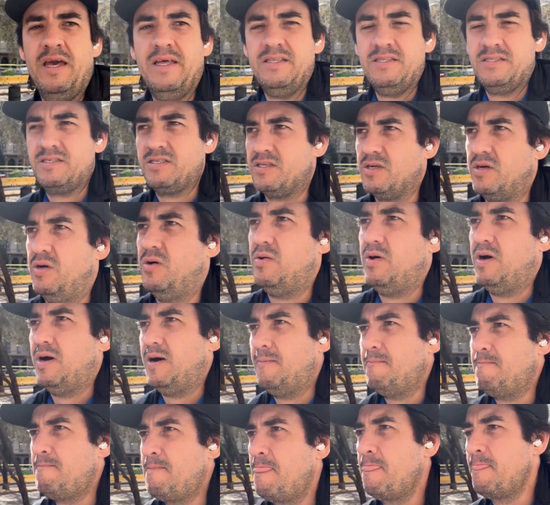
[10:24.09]
And so
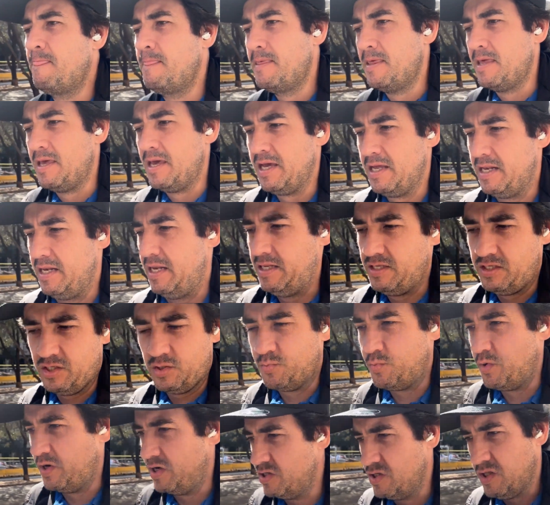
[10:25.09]
it
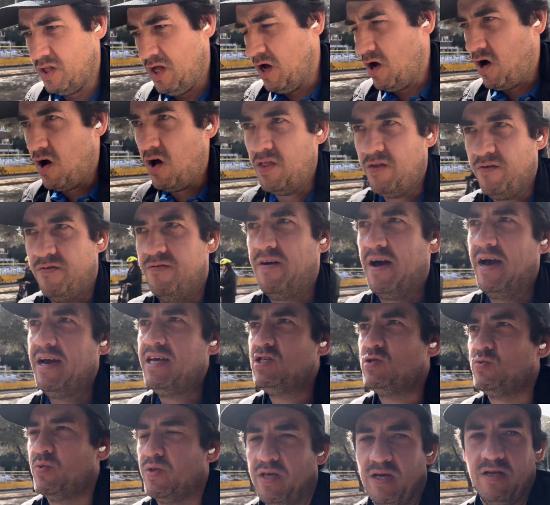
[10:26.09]
just brings along all the
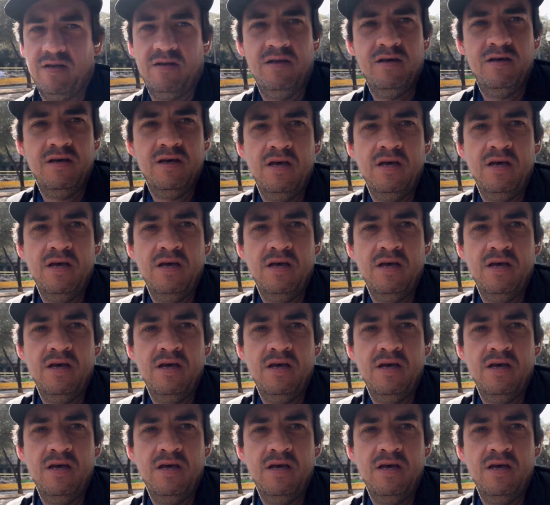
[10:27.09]
fines with it.